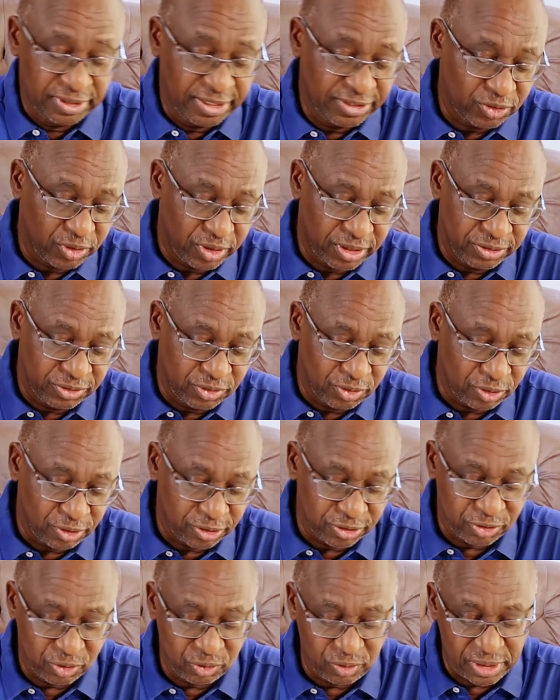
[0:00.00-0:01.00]
that's talking to
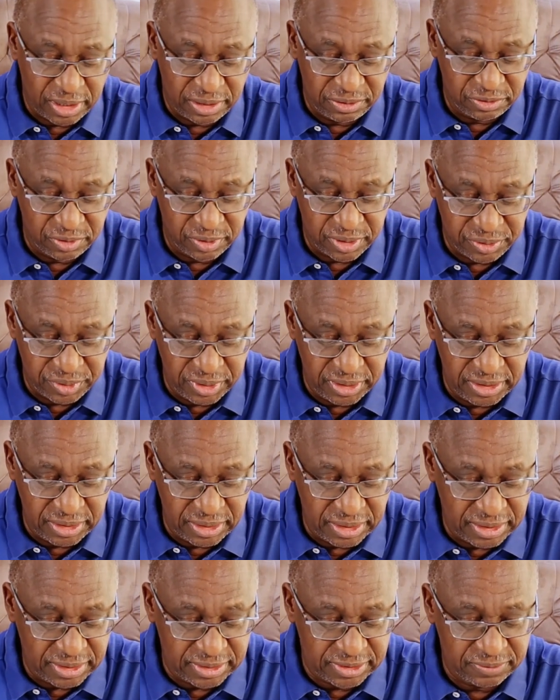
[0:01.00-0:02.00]
us who are, who are
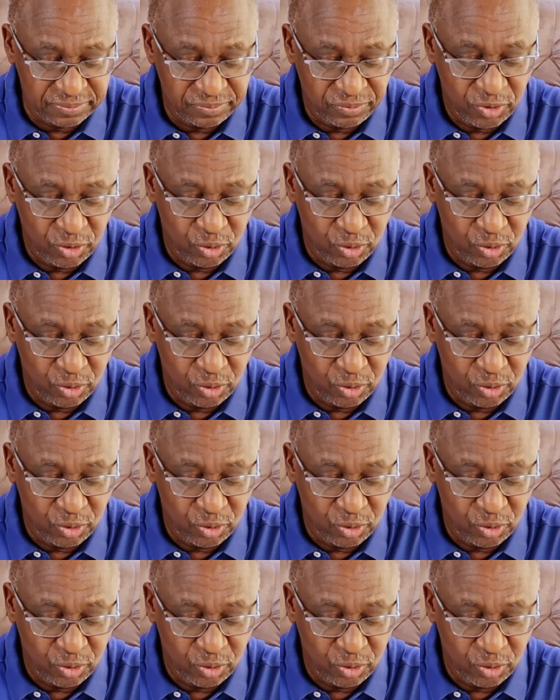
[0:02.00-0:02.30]
reading this,